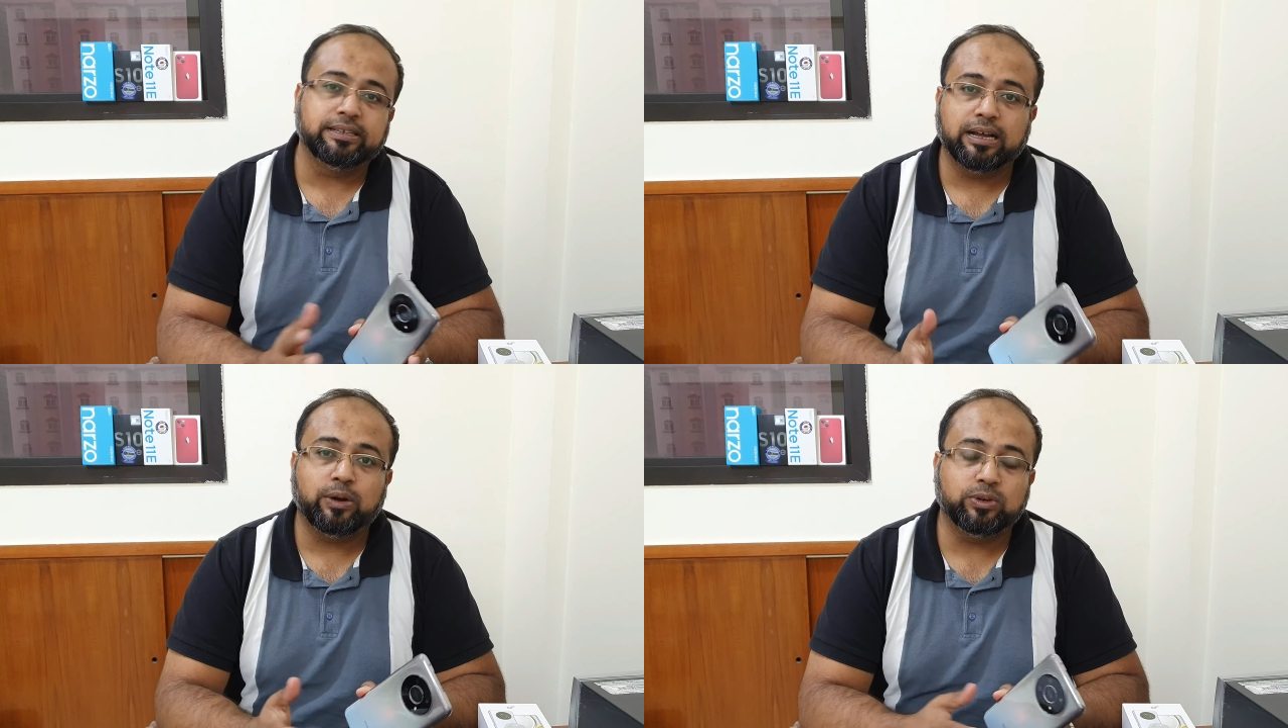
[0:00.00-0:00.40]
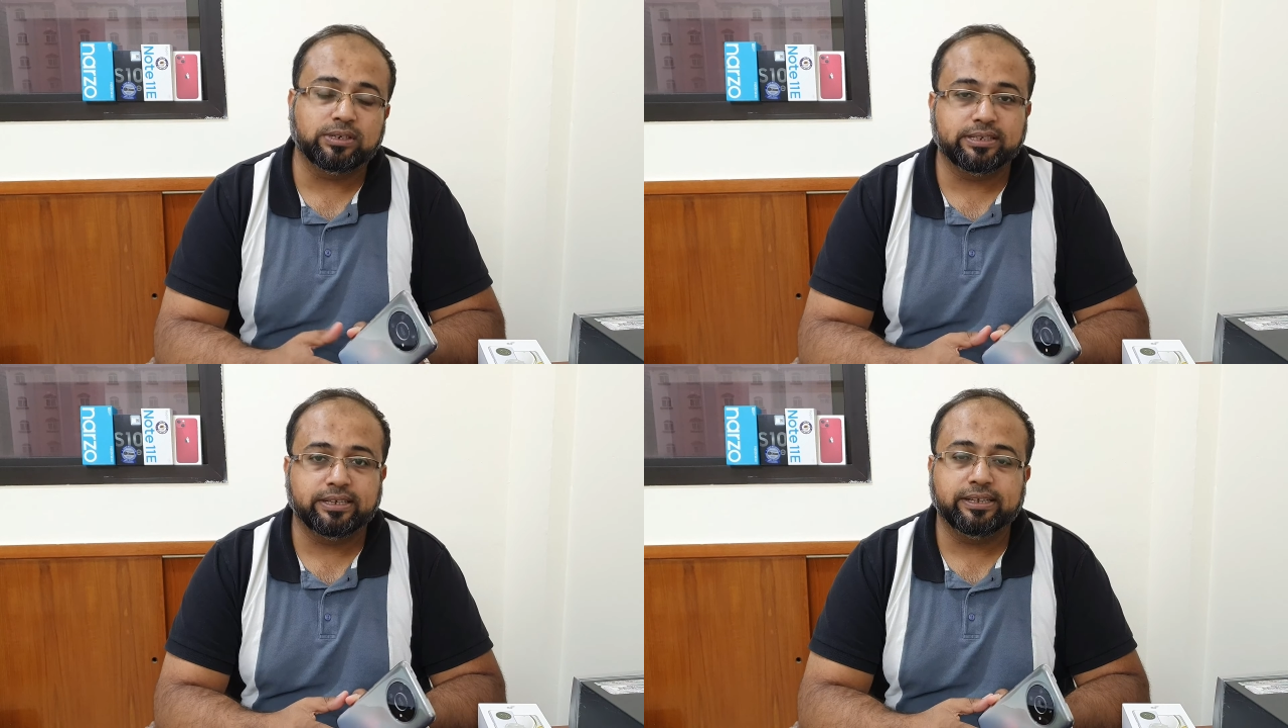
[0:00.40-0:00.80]
I
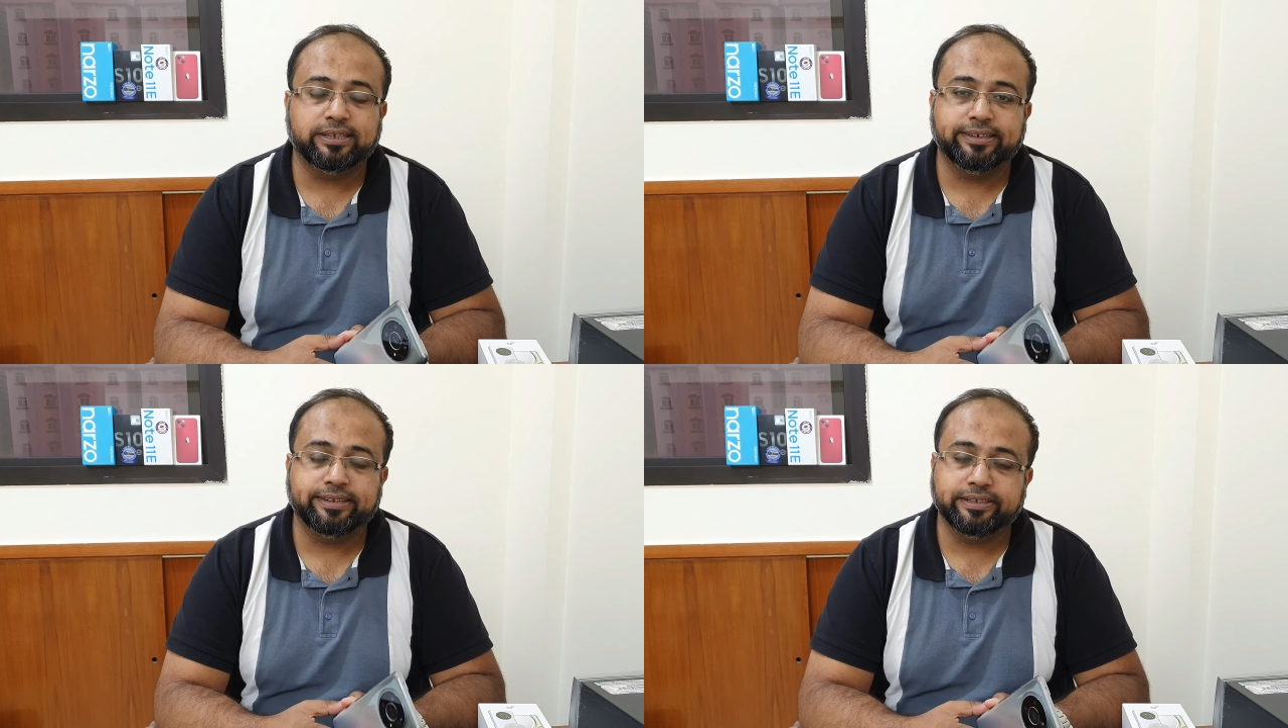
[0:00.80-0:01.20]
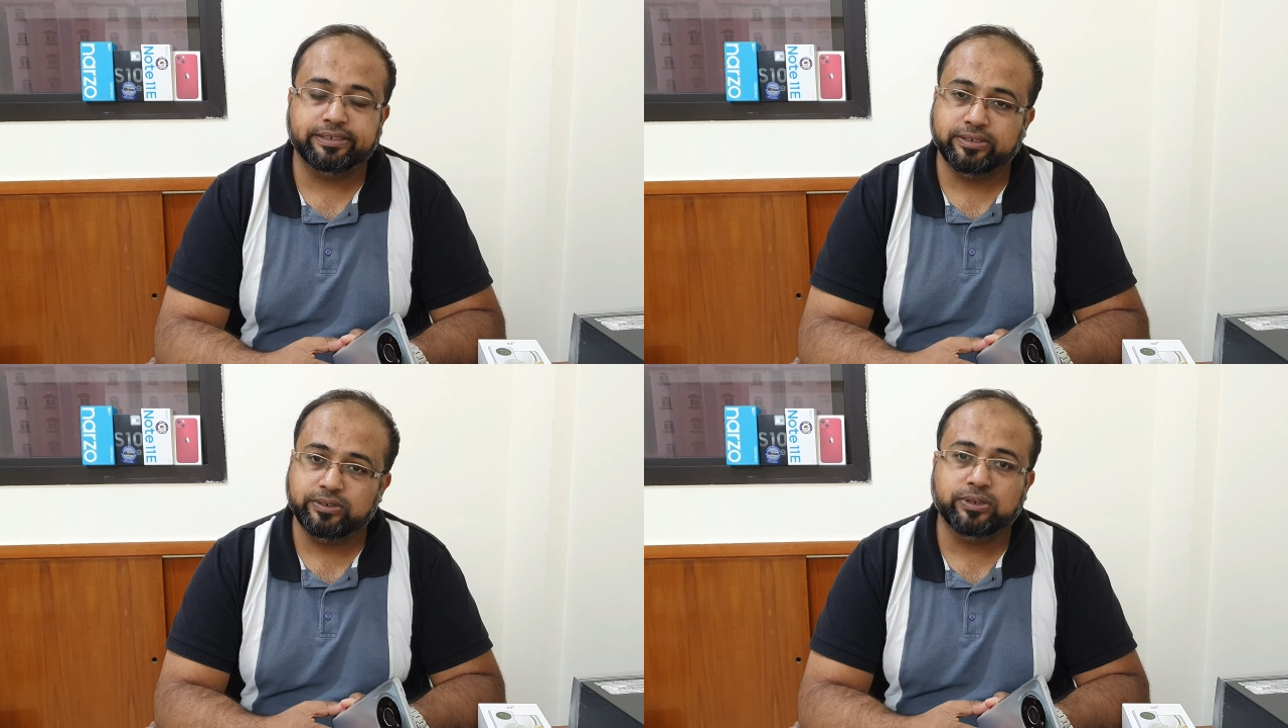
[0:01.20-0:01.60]
would say
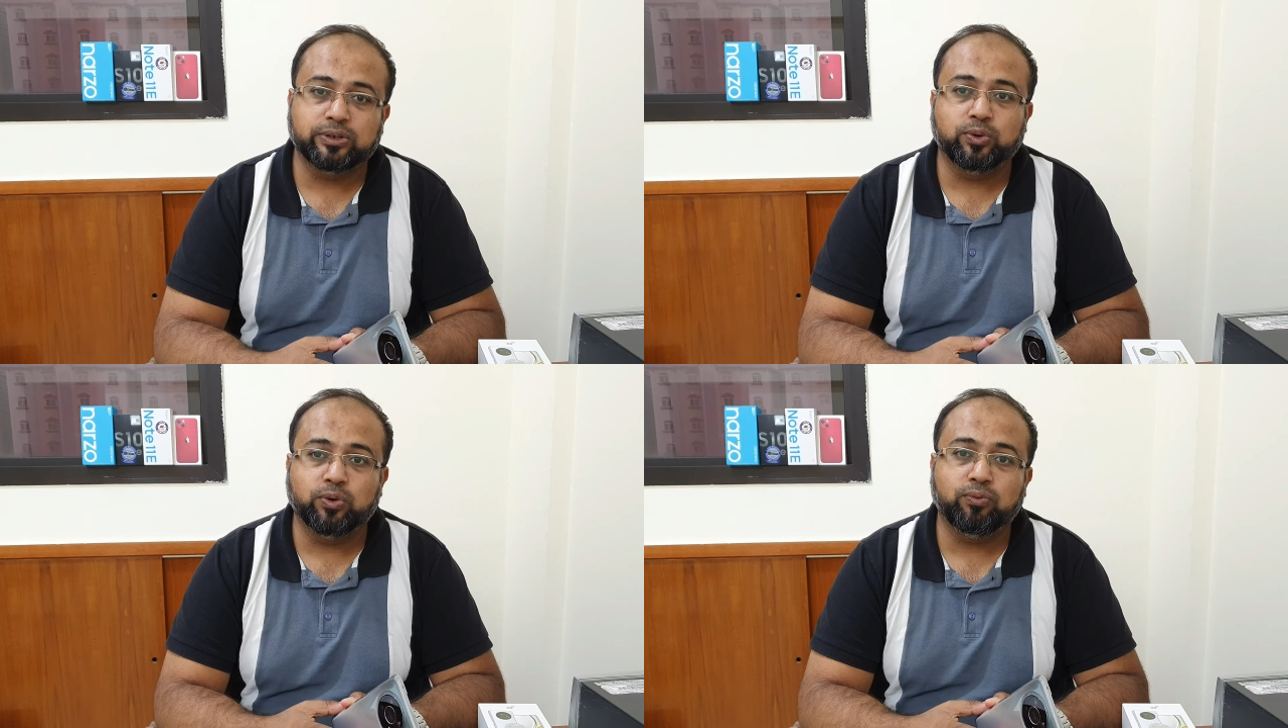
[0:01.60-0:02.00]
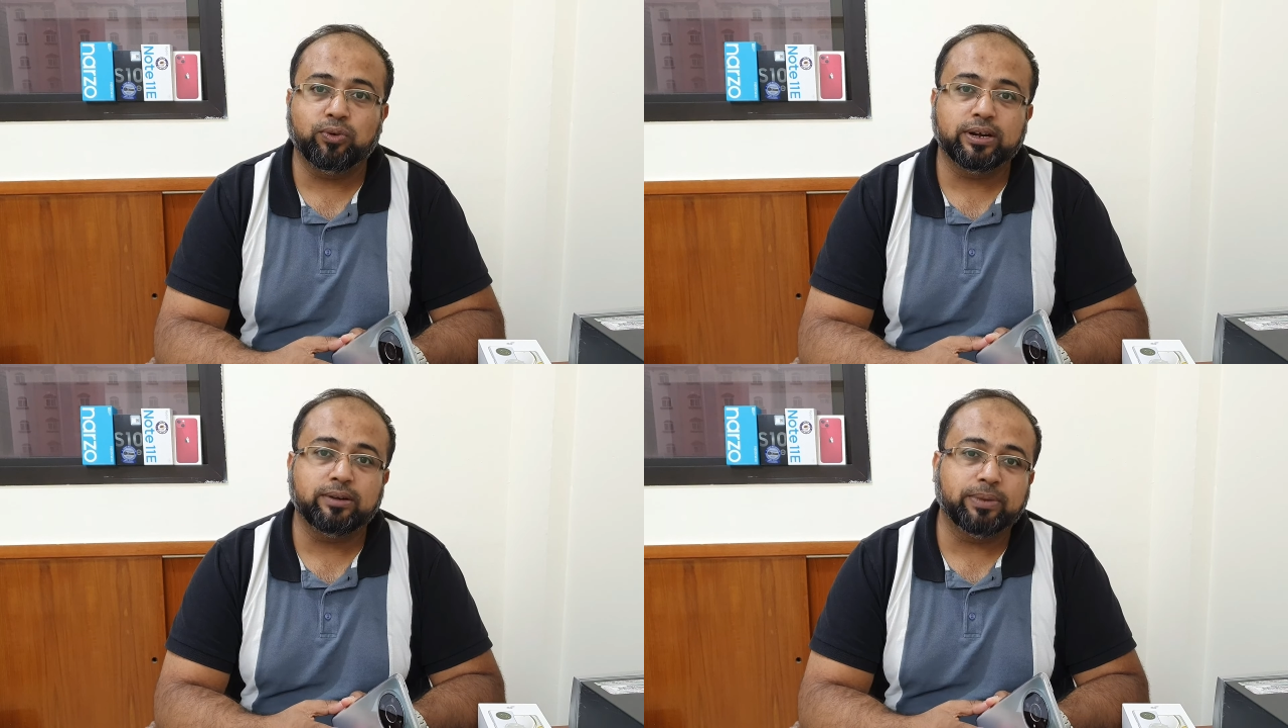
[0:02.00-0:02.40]
you can go
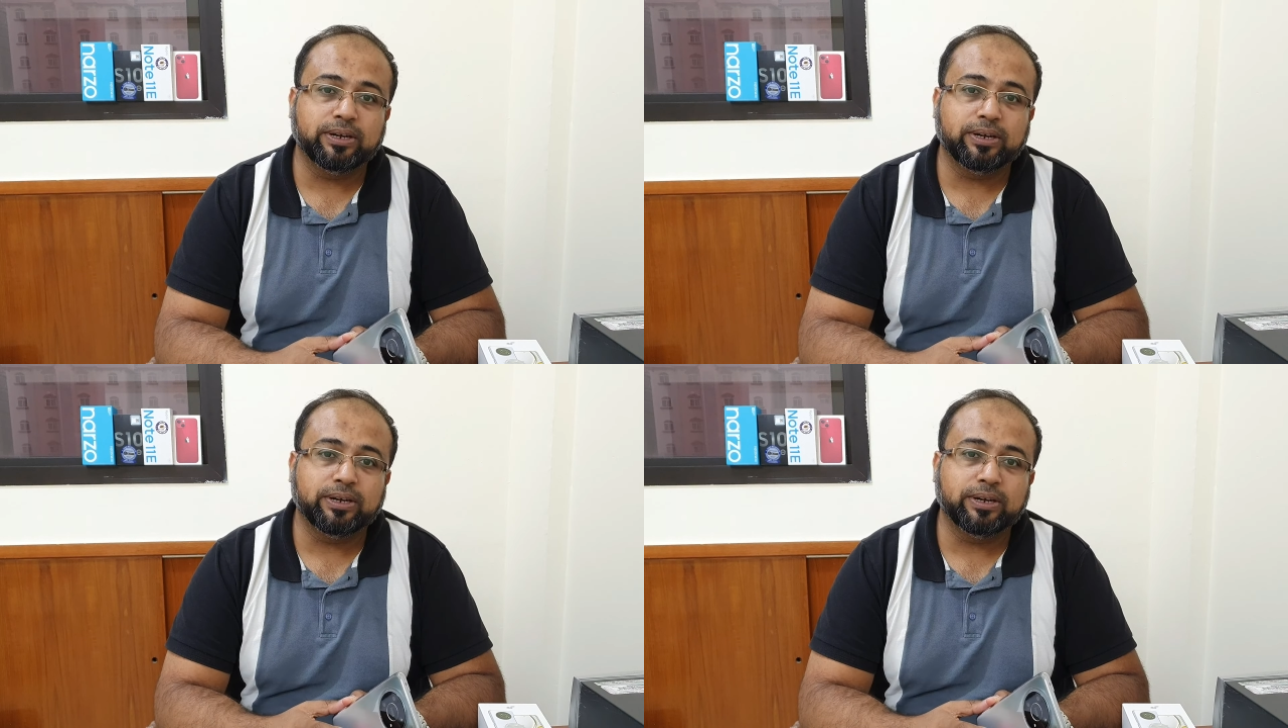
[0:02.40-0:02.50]
for it,